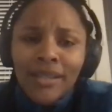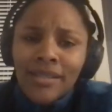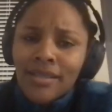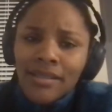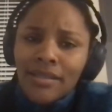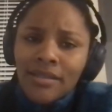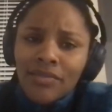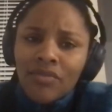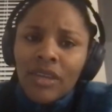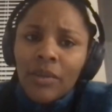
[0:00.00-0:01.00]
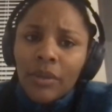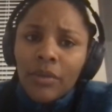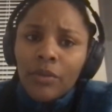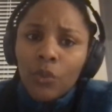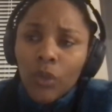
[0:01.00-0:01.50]
it's
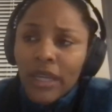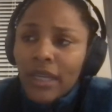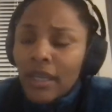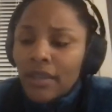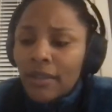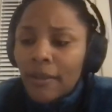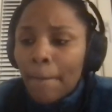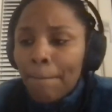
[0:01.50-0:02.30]
very weak and